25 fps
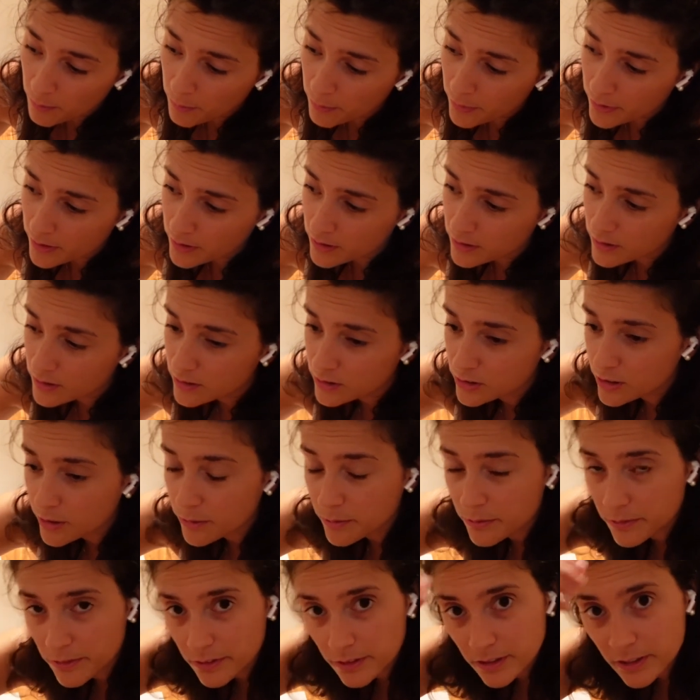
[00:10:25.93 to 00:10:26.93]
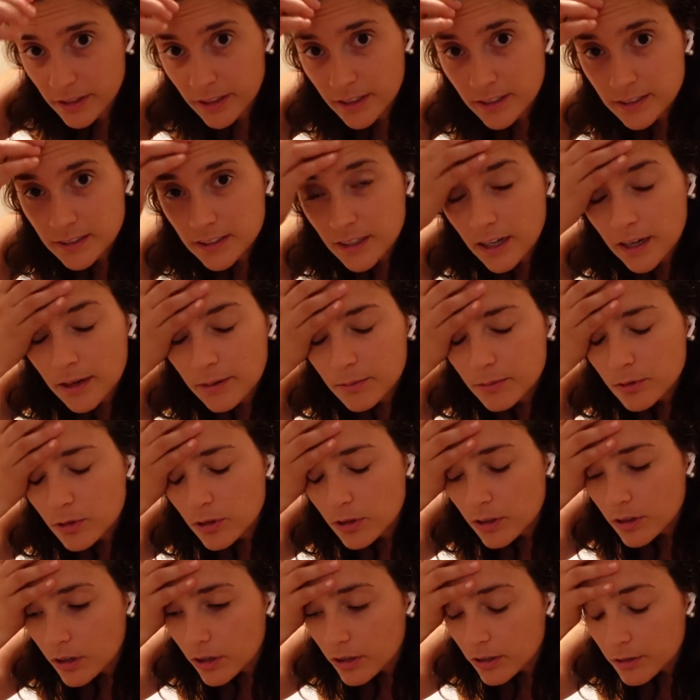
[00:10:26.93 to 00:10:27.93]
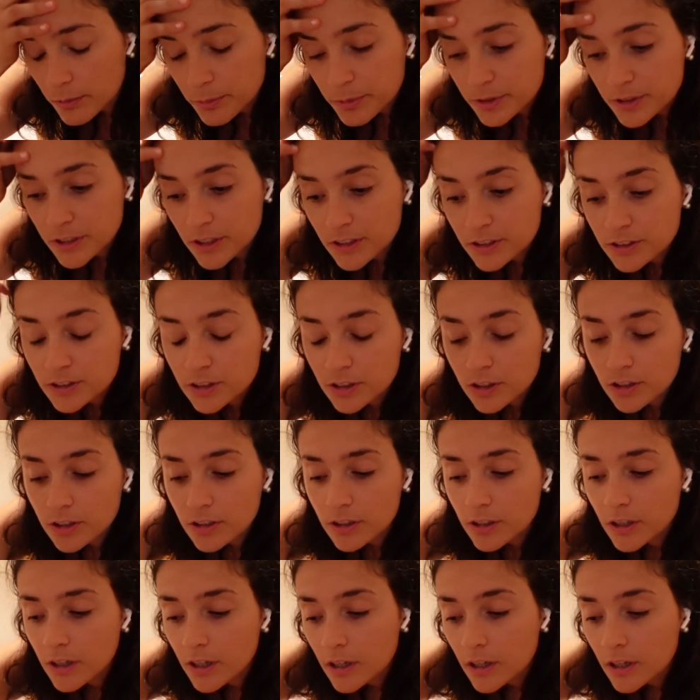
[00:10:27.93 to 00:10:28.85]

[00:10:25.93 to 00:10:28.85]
but some of the things I'm not 100% sure.